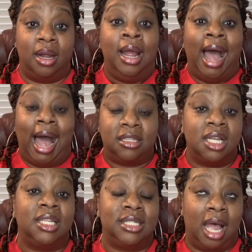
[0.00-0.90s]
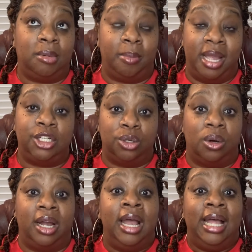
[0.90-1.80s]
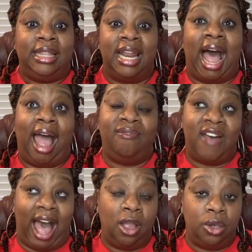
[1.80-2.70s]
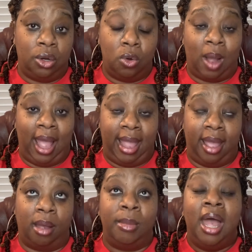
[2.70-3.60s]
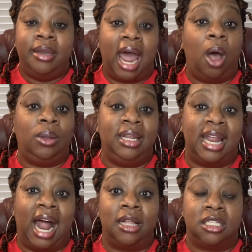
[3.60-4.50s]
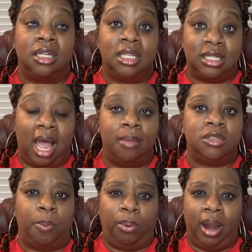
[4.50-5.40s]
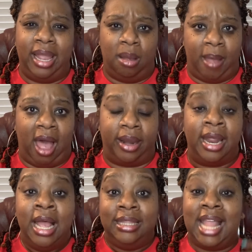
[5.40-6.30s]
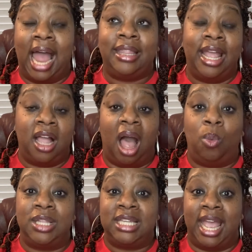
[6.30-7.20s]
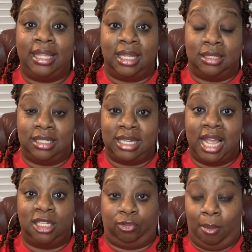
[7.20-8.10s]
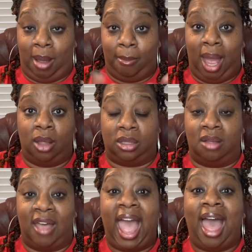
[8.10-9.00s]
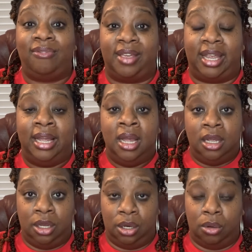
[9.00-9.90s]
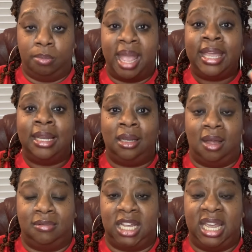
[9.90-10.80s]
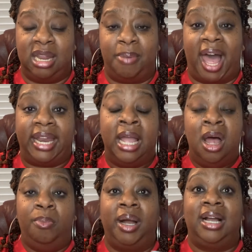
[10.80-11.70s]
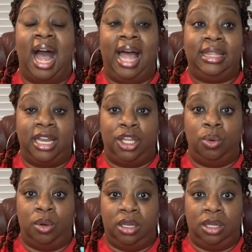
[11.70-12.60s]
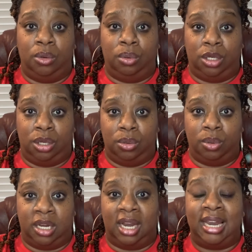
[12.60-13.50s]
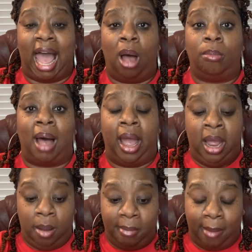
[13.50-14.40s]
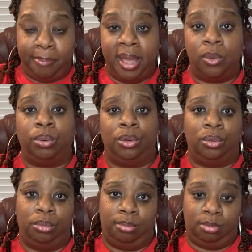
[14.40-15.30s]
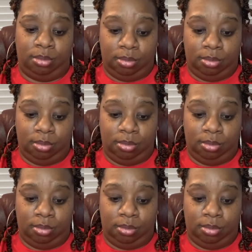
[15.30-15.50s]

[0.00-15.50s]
I took the time to make sure that I valued who I am. Not only that, I took the time to pray about it. Not that God would take the taste from my mouth of having, making love to anybody, but God, that you would allow my bedroom